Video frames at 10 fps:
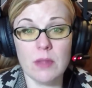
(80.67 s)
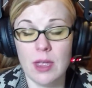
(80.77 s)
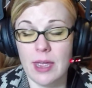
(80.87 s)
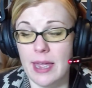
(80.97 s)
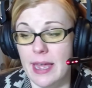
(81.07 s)

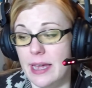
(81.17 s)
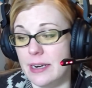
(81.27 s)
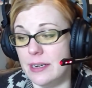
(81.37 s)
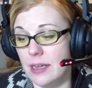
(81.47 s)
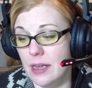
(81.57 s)

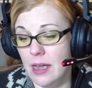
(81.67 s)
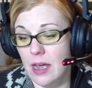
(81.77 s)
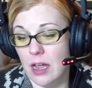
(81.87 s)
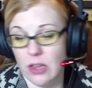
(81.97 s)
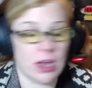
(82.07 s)
And
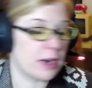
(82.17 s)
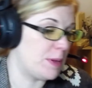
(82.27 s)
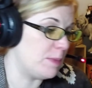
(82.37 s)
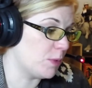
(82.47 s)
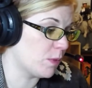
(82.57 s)
a lot of
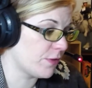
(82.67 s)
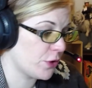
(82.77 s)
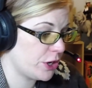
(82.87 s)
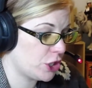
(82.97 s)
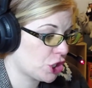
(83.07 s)
people were
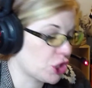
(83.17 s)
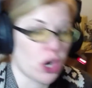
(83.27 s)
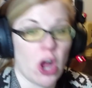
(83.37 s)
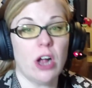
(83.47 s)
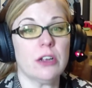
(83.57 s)
very
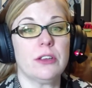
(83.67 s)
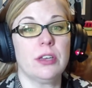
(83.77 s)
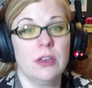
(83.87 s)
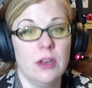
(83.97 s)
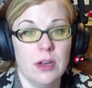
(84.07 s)

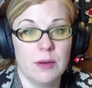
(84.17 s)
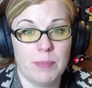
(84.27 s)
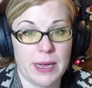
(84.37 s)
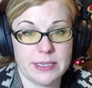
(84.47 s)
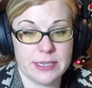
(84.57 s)
shocked
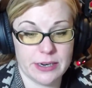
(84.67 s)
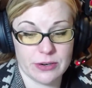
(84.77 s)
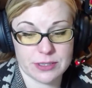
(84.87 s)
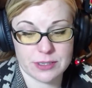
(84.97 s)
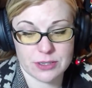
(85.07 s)
by
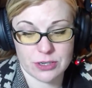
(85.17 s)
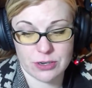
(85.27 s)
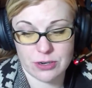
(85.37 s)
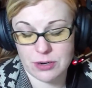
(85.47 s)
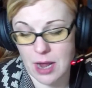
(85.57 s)
Daenerys's
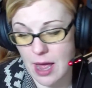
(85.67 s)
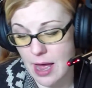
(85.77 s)
turn.